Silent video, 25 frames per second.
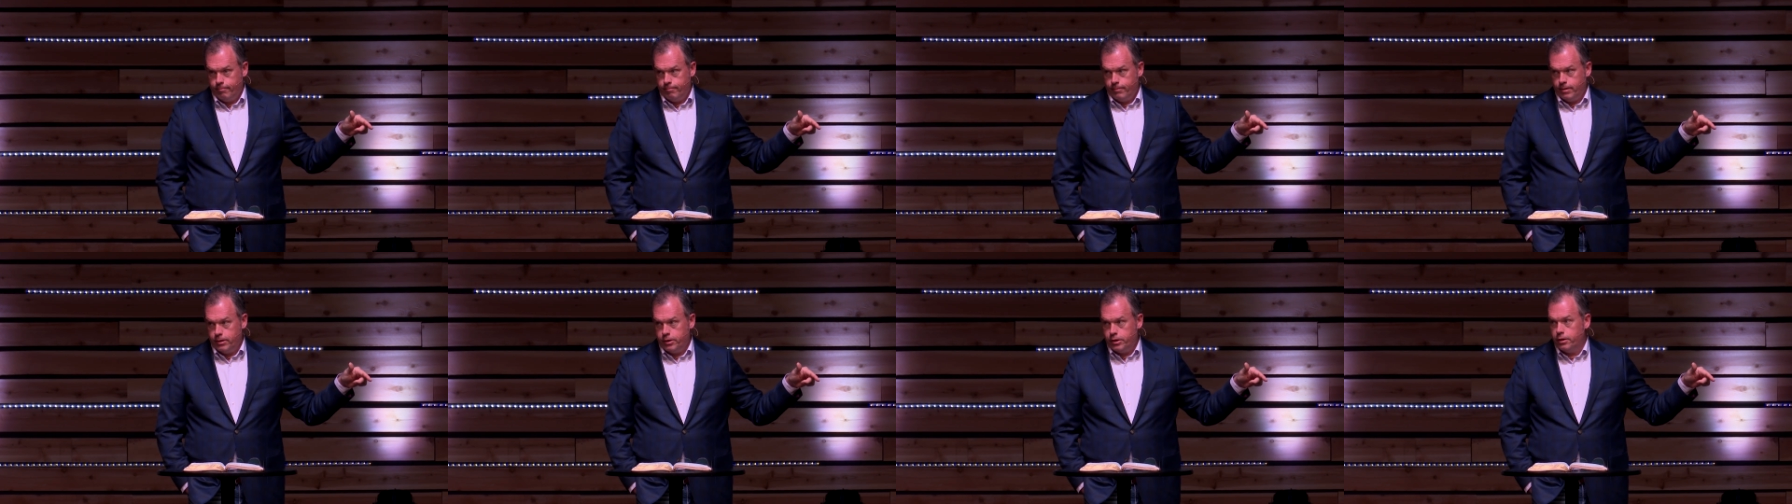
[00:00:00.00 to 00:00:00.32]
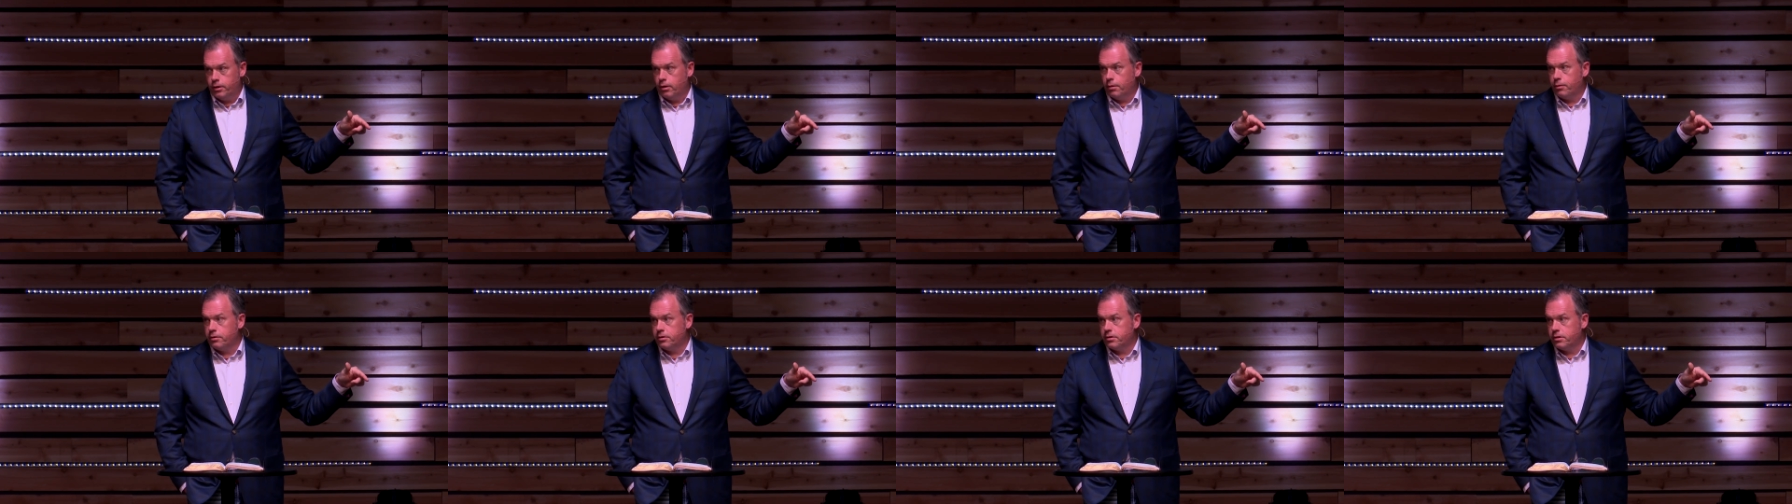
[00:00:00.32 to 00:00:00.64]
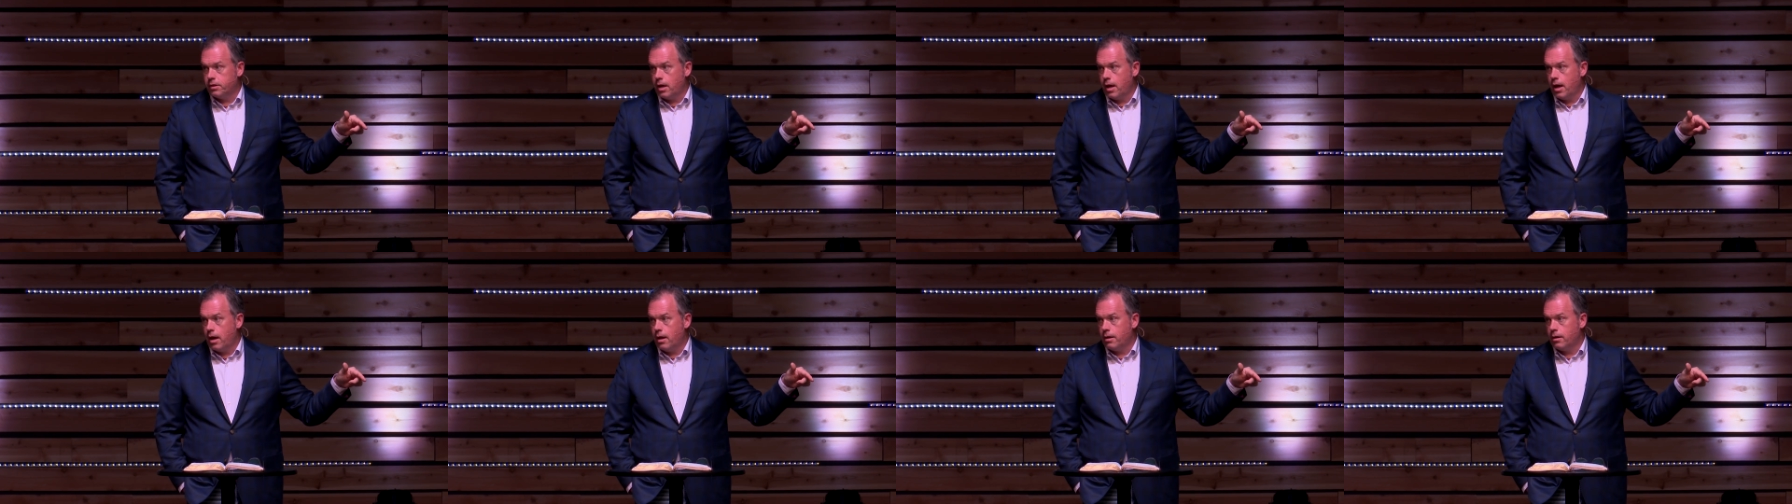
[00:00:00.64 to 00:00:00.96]
Did you notice
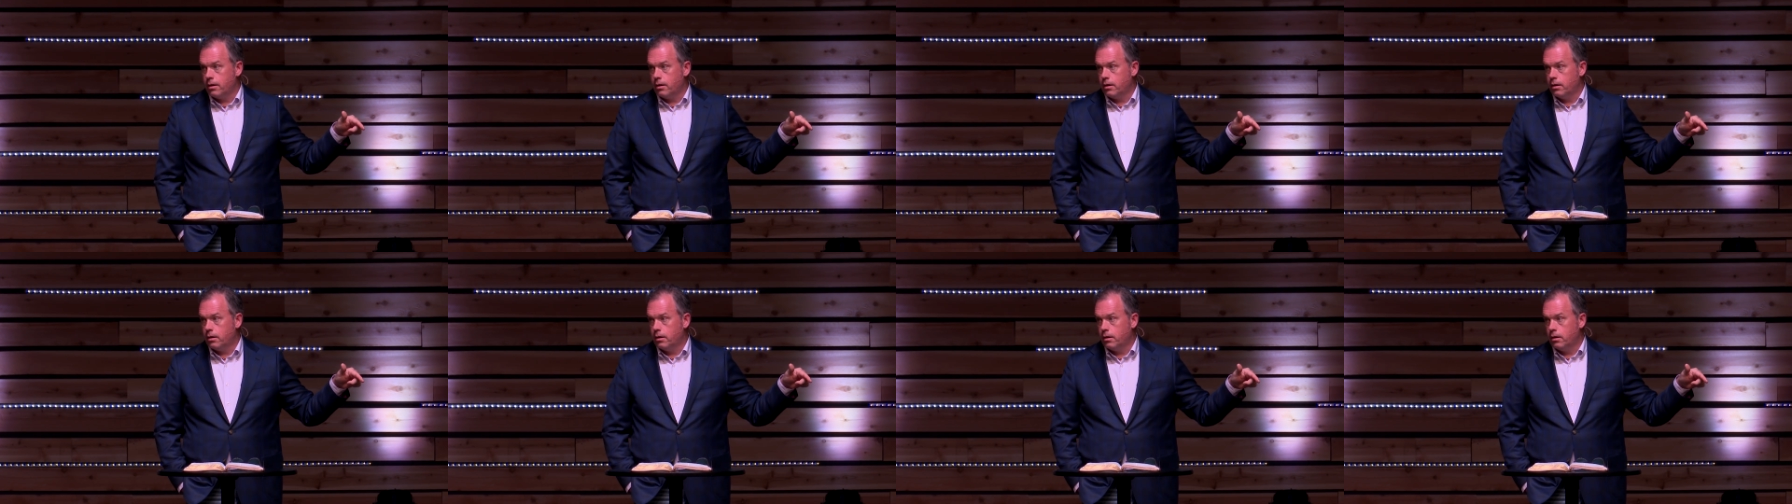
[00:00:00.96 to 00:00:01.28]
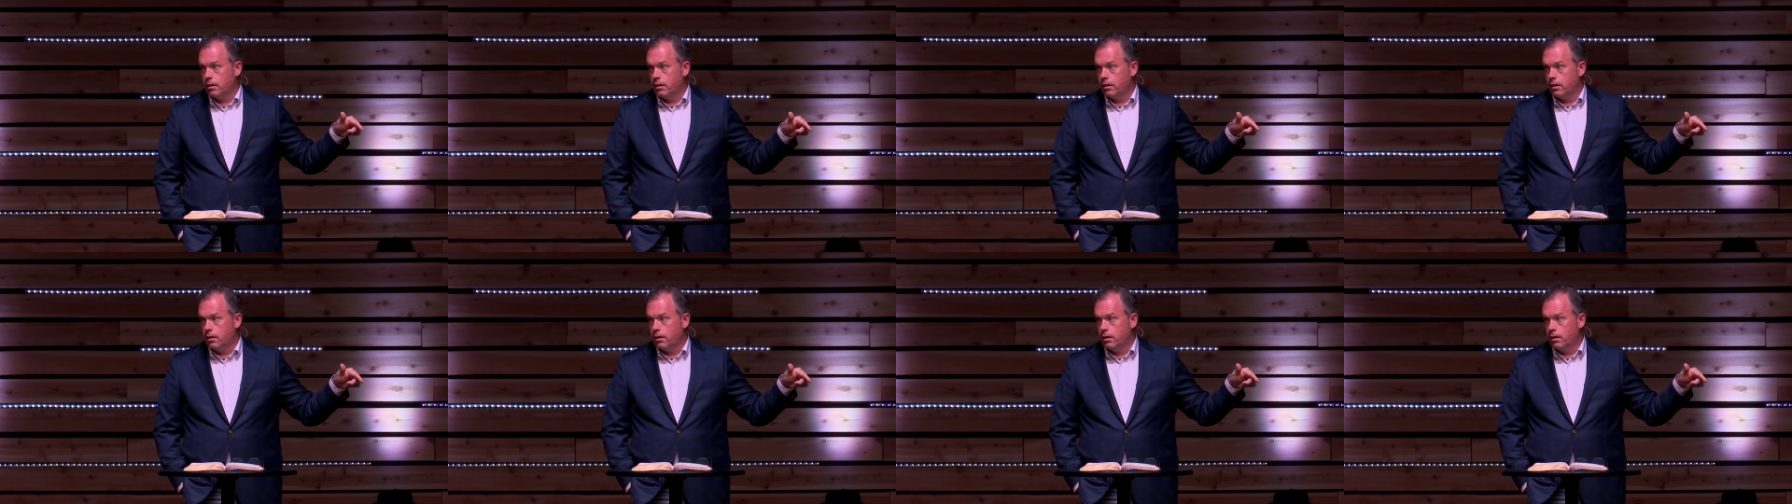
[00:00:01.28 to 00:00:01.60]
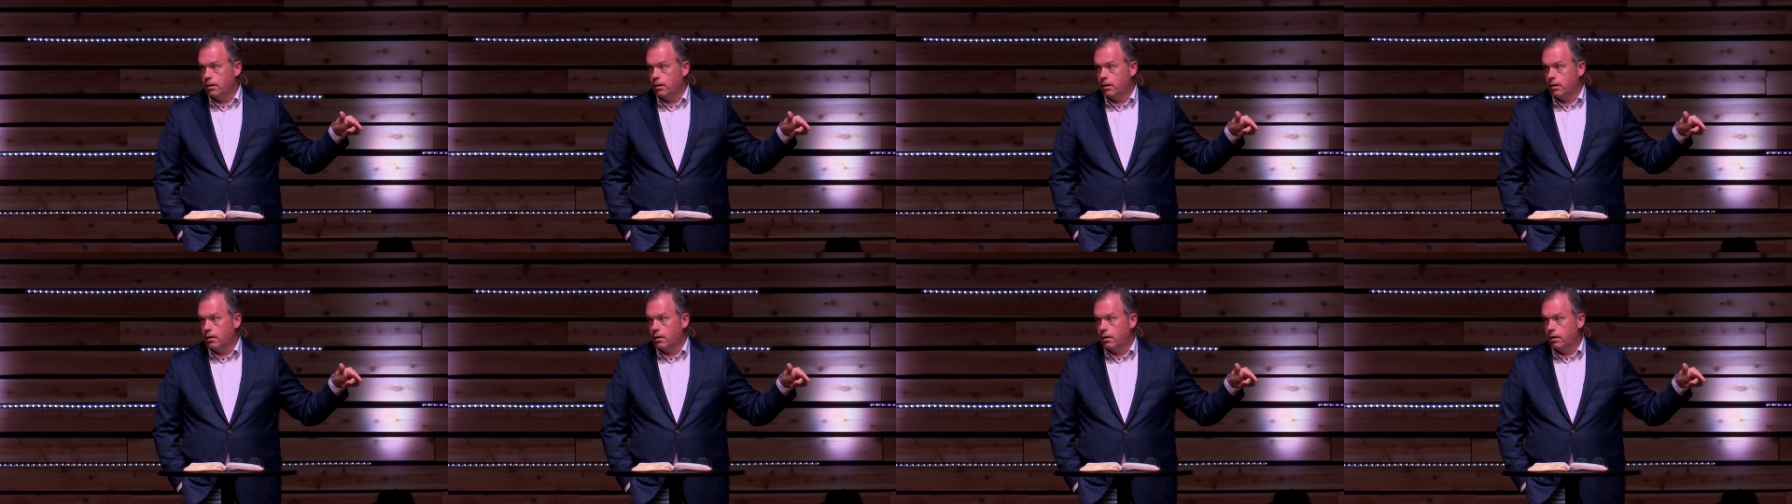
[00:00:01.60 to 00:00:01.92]
that?
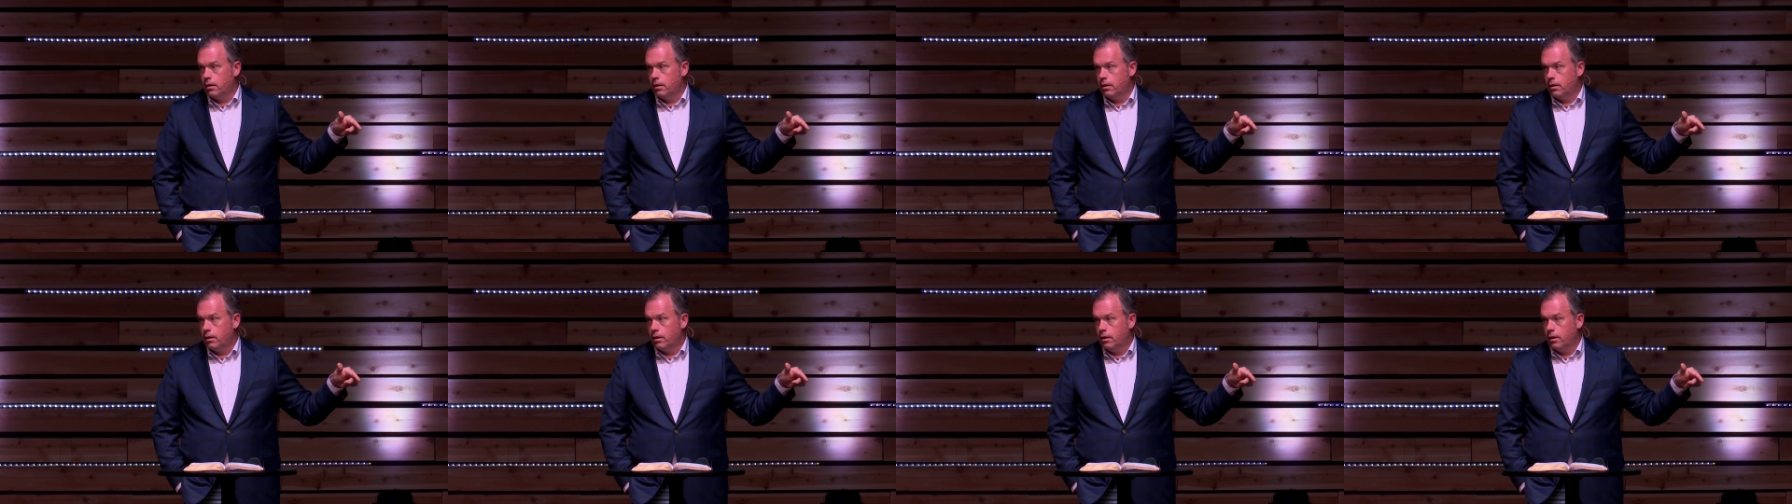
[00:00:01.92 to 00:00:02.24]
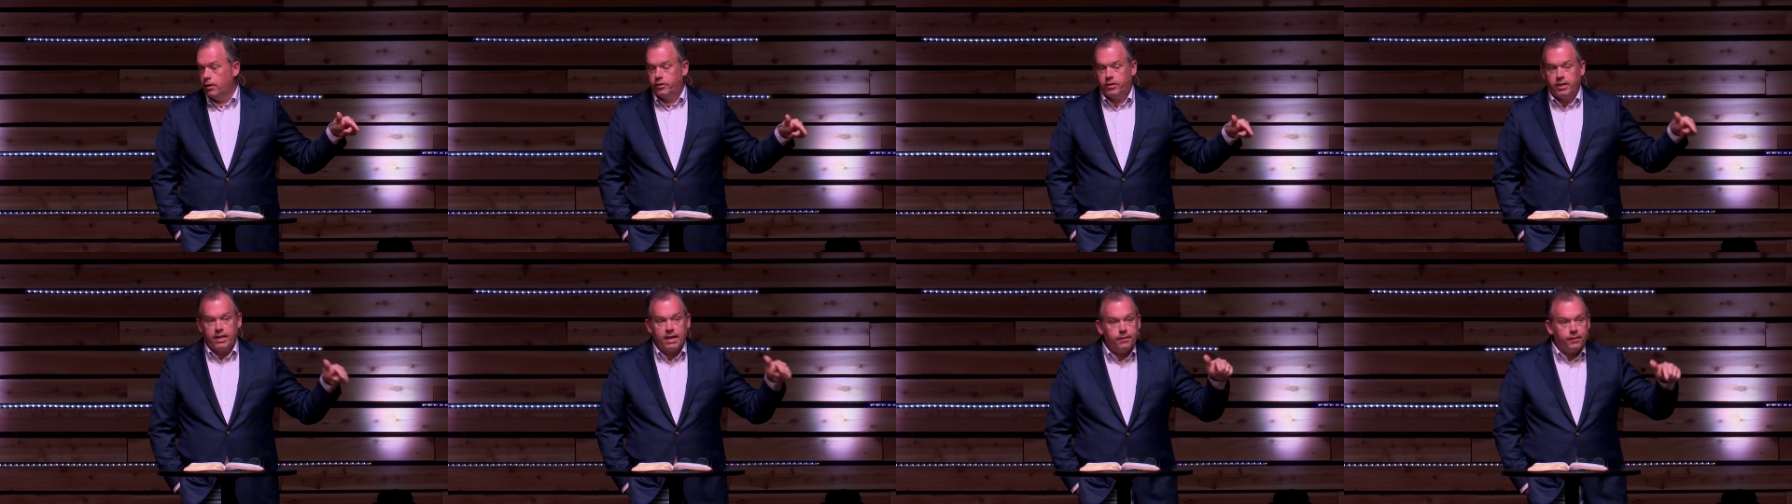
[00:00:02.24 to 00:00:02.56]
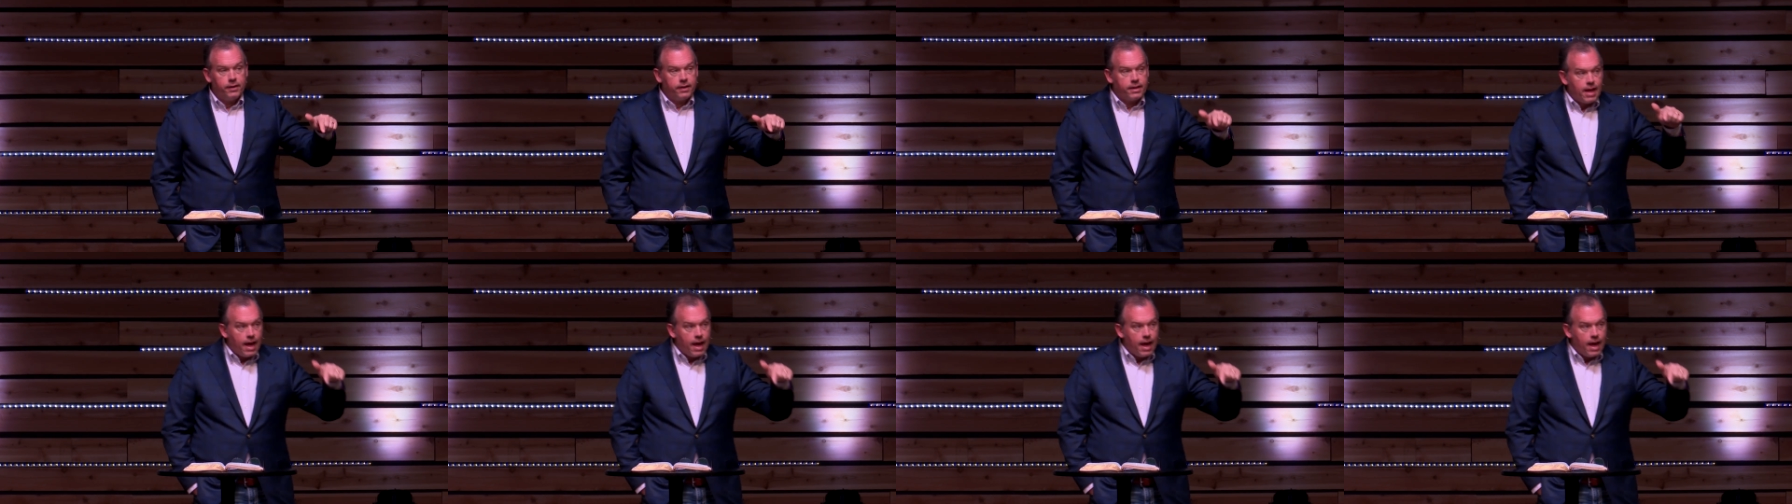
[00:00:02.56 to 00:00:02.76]
See, in the